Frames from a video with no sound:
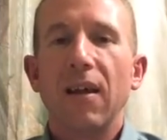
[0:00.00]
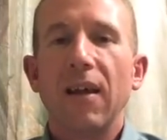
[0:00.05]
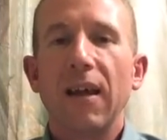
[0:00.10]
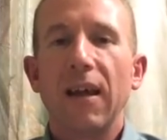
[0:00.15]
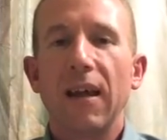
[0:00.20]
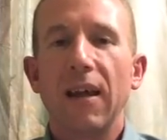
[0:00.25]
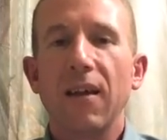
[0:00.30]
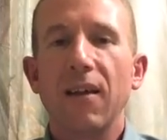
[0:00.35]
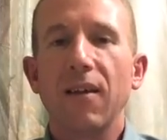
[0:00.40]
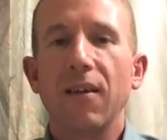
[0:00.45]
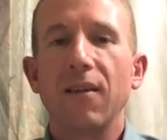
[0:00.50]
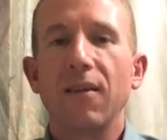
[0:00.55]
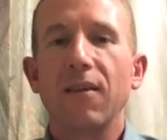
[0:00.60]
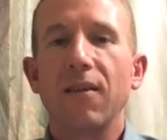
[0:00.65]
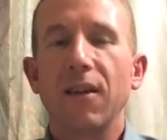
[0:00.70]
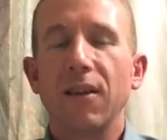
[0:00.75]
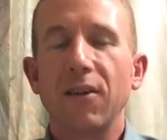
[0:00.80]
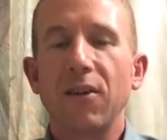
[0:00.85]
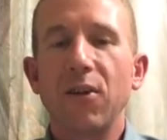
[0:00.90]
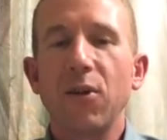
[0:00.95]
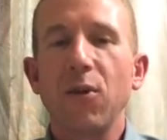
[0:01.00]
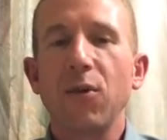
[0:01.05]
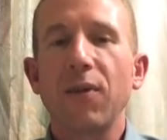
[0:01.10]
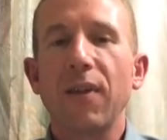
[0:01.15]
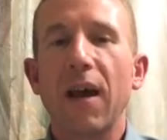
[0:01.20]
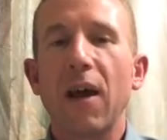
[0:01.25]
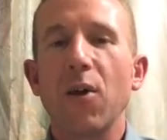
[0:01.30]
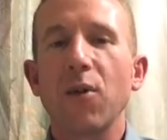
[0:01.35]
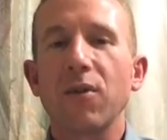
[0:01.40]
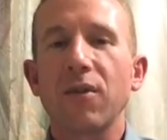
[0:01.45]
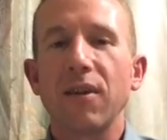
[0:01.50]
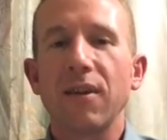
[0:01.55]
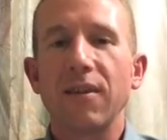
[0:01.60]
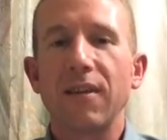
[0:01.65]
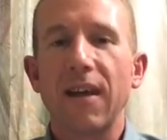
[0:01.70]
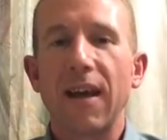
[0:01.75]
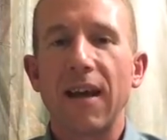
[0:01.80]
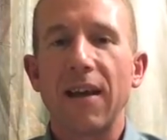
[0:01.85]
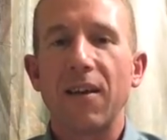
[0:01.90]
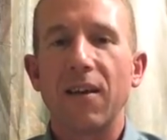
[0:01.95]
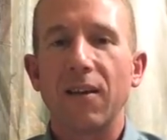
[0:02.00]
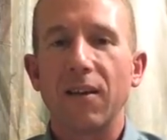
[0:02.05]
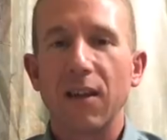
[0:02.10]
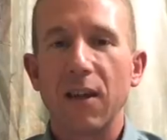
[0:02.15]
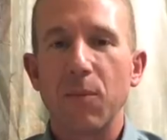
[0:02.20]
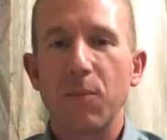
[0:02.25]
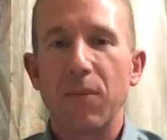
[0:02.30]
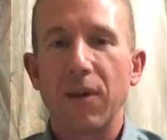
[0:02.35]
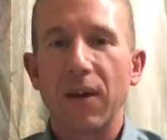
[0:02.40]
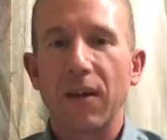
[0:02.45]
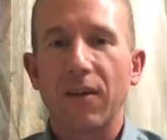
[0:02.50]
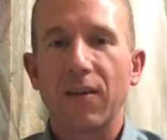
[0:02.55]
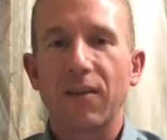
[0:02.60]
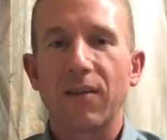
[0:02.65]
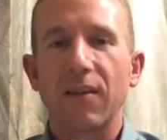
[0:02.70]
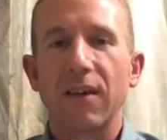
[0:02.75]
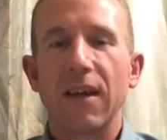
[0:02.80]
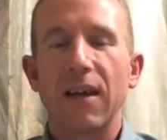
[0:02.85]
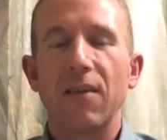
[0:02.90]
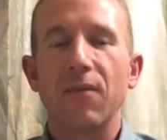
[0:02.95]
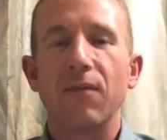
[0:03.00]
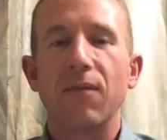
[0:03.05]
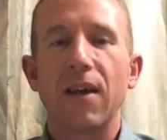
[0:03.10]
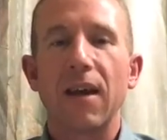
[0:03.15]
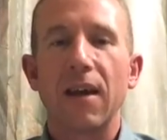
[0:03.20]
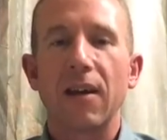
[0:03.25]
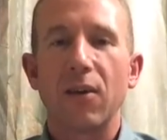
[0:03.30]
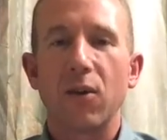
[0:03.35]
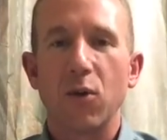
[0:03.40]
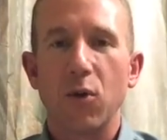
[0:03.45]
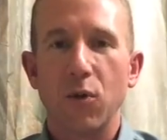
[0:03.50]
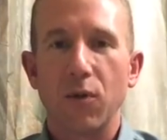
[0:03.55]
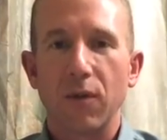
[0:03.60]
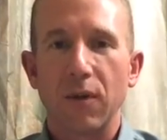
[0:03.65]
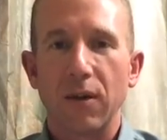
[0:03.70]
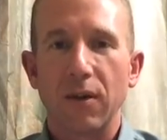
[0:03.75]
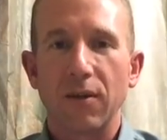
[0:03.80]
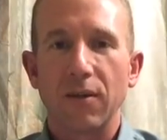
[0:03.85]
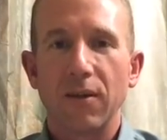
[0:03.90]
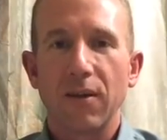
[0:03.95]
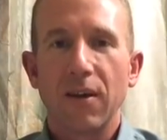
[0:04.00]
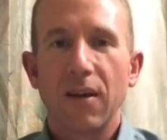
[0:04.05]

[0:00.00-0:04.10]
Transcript: In the 2010 Olympics in Vancouver,